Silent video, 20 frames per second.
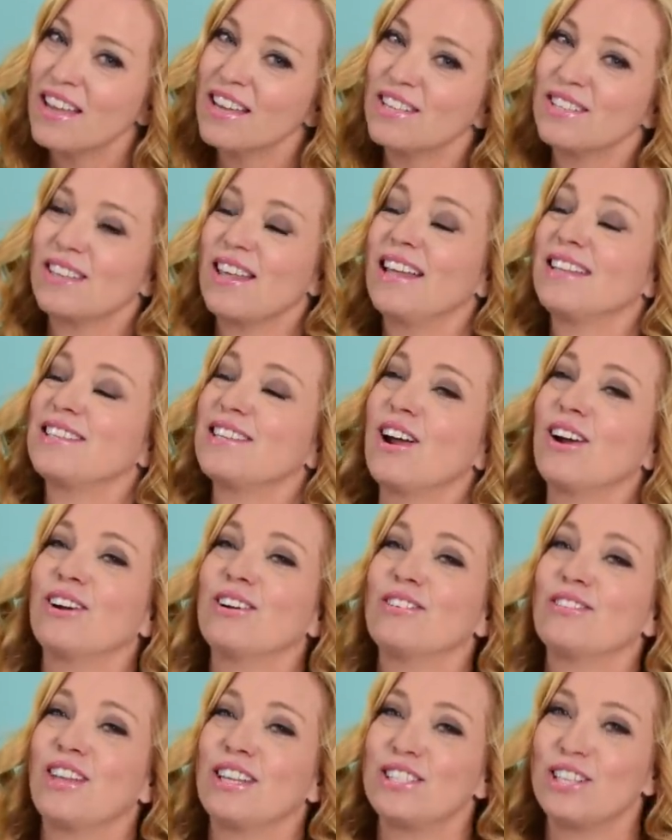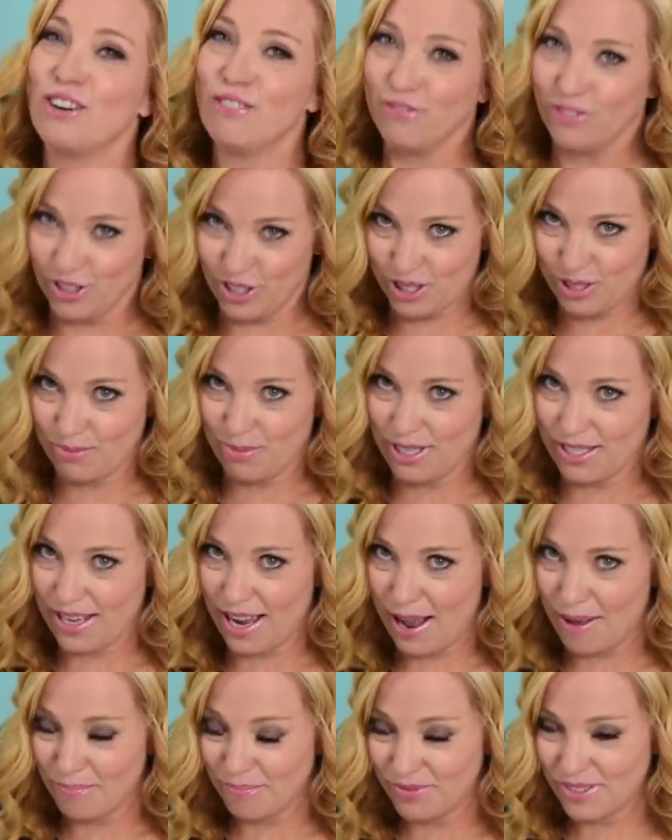So that's our first
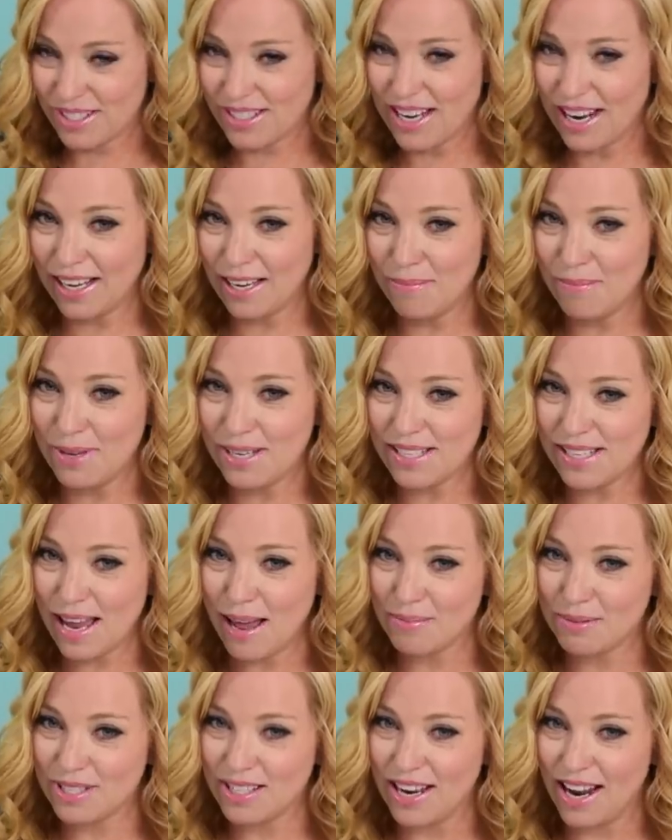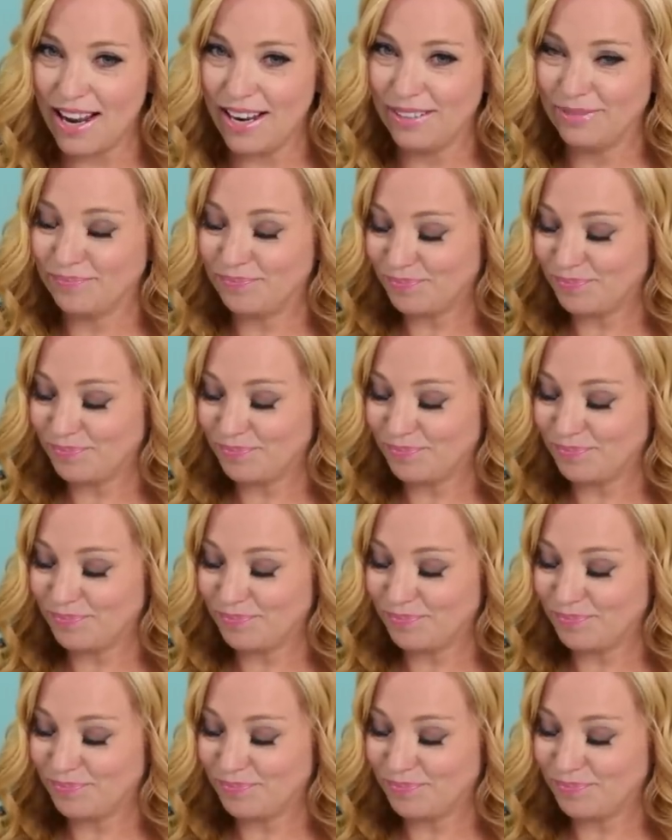mishap. Second mishap tonight